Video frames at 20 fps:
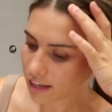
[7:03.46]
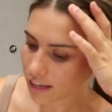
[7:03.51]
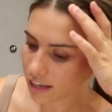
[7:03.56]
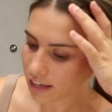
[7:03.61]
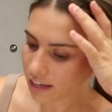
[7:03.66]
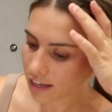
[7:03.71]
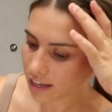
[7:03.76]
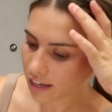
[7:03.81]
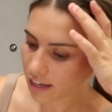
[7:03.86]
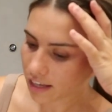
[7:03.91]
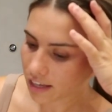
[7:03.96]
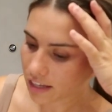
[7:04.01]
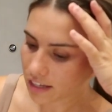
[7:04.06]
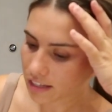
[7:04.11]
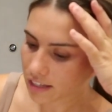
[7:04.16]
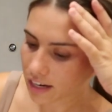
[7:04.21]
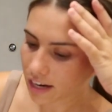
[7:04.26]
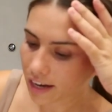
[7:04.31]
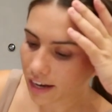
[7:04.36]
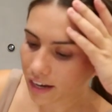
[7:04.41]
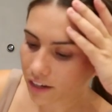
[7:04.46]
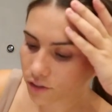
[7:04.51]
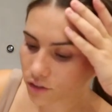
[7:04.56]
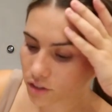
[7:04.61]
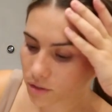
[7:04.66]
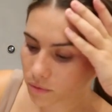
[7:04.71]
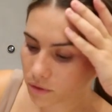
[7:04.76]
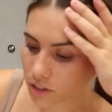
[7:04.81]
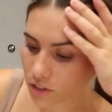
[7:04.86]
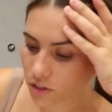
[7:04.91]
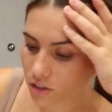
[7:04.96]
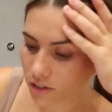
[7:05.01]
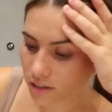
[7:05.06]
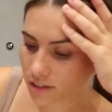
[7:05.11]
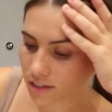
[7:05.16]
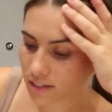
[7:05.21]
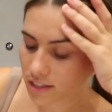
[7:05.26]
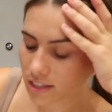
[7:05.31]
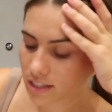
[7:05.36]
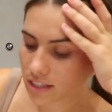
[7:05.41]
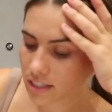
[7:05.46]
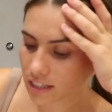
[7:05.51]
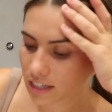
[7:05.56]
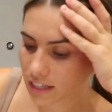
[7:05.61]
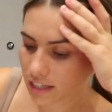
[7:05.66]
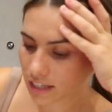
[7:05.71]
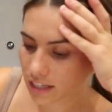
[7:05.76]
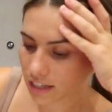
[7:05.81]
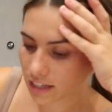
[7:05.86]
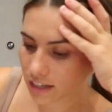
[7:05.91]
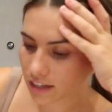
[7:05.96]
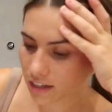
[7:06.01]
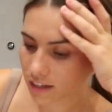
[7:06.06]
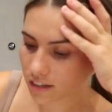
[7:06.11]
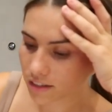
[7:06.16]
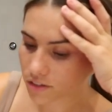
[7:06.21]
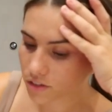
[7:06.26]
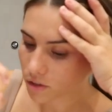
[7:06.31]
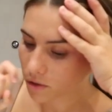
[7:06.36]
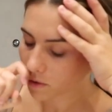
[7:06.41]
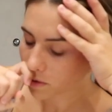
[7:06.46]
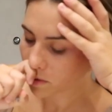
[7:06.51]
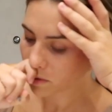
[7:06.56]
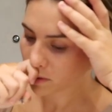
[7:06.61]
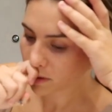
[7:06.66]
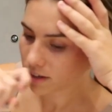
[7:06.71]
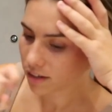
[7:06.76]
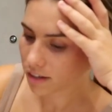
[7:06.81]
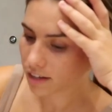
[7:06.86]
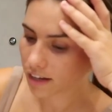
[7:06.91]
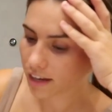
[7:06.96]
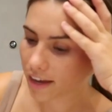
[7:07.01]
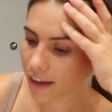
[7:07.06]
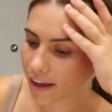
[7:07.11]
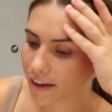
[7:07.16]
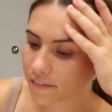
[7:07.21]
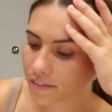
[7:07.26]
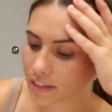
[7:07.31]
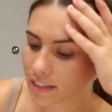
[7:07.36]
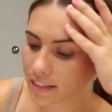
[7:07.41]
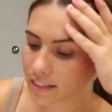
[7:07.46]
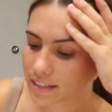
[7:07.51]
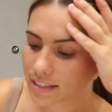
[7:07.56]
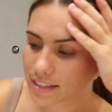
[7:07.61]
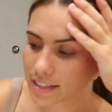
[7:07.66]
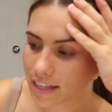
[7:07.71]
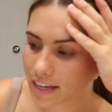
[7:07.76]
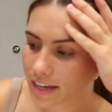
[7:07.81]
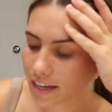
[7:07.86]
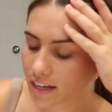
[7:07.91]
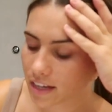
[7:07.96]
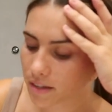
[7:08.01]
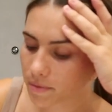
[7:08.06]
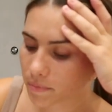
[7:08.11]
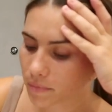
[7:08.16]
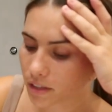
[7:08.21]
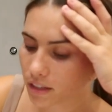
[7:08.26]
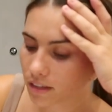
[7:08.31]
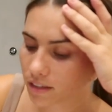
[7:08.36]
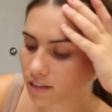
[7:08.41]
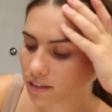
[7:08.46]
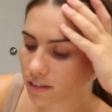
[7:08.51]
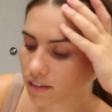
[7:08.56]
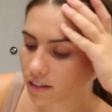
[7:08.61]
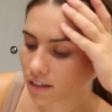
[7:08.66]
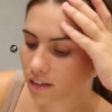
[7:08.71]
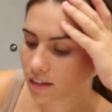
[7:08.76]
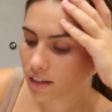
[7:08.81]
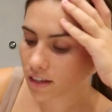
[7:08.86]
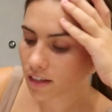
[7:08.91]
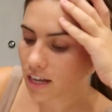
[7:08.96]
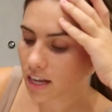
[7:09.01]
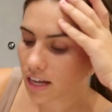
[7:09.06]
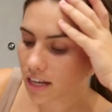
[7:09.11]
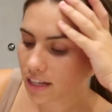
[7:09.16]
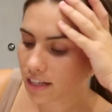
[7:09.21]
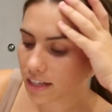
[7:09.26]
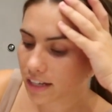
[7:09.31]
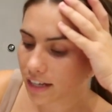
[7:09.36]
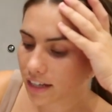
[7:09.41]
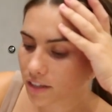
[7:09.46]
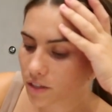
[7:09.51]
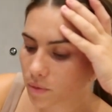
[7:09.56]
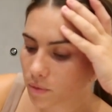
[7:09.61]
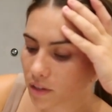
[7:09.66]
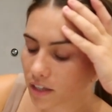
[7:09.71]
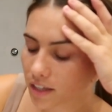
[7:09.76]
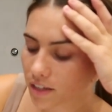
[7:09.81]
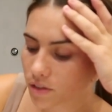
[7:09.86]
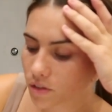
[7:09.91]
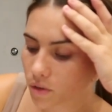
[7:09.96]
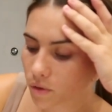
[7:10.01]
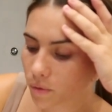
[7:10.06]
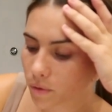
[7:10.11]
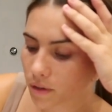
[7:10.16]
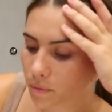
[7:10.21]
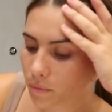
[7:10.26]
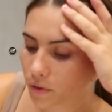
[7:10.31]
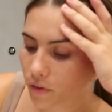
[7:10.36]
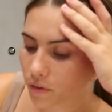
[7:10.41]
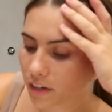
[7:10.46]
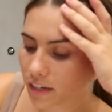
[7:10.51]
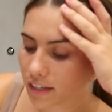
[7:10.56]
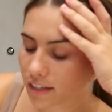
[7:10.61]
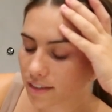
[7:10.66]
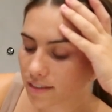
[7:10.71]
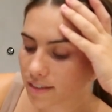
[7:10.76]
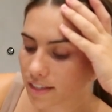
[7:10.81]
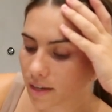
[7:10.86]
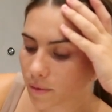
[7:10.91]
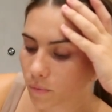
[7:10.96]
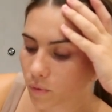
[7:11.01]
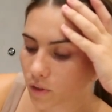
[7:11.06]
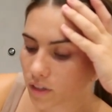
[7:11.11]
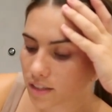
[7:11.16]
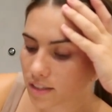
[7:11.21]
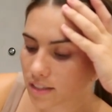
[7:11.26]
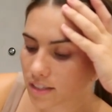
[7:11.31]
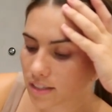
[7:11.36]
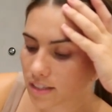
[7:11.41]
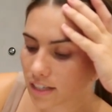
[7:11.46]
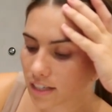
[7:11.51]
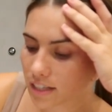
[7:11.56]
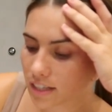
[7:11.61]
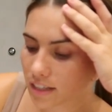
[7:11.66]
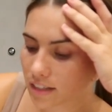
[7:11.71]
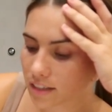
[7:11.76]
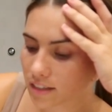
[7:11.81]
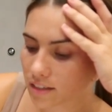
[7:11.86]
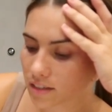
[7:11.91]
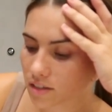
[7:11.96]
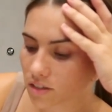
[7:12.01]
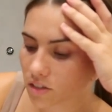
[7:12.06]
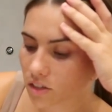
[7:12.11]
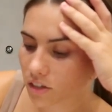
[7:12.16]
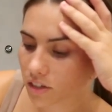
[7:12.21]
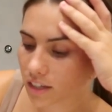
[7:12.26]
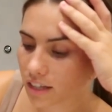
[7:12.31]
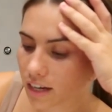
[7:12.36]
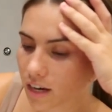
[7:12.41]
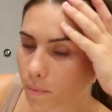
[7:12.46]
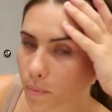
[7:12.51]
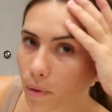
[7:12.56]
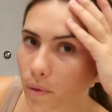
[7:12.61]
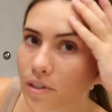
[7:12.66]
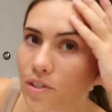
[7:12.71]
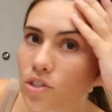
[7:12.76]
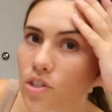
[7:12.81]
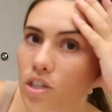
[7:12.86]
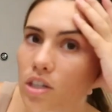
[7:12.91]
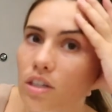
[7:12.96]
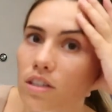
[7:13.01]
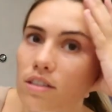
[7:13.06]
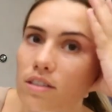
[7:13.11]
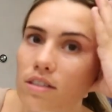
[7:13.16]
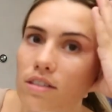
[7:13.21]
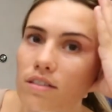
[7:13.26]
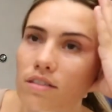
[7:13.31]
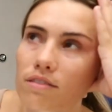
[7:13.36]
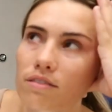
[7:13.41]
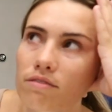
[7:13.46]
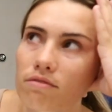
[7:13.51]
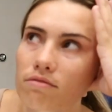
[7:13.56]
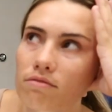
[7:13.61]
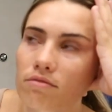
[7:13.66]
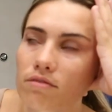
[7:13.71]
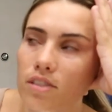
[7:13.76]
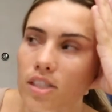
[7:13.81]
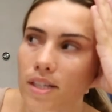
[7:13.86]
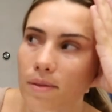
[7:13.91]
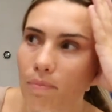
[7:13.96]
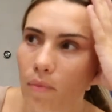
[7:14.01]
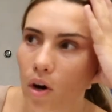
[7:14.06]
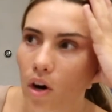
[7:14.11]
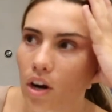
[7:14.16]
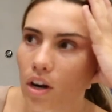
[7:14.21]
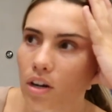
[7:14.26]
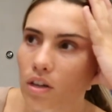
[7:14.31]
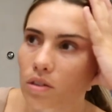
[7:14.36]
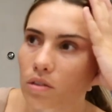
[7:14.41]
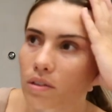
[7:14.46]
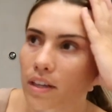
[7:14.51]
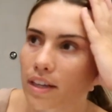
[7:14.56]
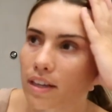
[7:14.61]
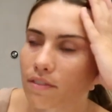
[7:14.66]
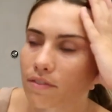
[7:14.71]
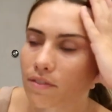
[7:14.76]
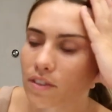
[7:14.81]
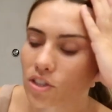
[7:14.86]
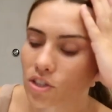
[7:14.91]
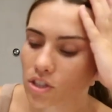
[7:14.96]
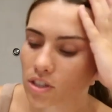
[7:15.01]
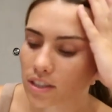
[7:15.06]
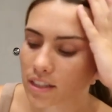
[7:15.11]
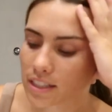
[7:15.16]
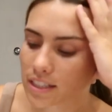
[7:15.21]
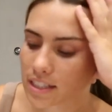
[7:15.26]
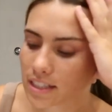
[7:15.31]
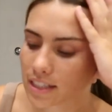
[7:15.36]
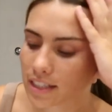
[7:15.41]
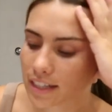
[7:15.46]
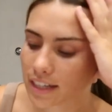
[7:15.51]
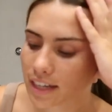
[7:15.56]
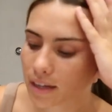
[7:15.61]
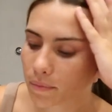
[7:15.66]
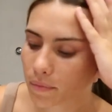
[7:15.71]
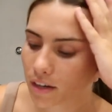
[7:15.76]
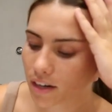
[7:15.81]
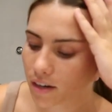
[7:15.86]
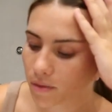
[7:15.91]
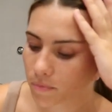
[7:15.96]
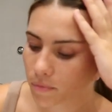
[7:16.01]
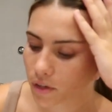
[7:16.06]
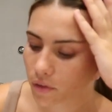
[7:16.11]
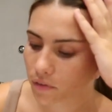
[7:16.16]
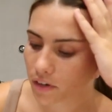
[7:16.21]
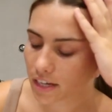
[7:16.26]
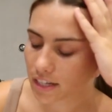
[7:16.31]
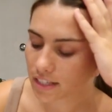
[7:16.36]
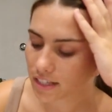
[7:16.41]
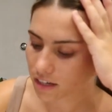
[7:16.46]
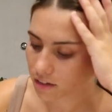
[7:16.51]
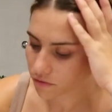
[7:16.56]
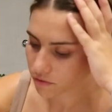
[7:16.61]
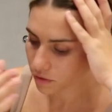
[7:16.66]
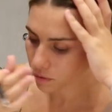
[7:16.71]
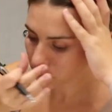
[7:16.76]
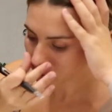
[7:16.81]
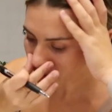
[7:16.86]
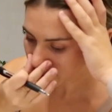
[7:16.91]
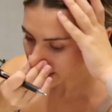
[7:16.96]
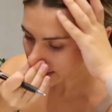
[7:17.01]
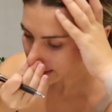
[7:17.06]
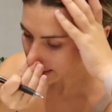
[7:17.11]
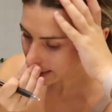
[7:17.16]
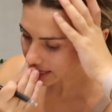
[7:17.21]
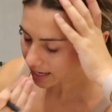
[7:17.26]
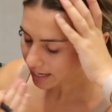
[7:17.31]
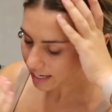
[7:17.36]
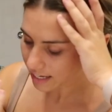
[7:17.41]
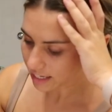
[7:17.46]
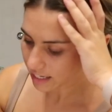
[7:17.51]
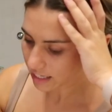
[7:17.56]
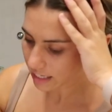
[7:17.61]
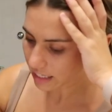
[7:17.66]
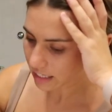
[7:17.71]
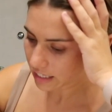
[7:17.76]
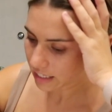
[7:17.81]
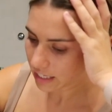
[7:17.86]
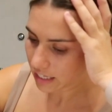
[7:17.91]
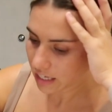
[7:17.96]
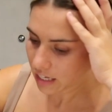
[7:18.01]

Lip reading: And I actually wanna start studying. So I have an exam next week. So I'm gonna write exam one study starting. I'll probably start tomorrow, like officially studying, but I'm gonna write it down for Wednesday.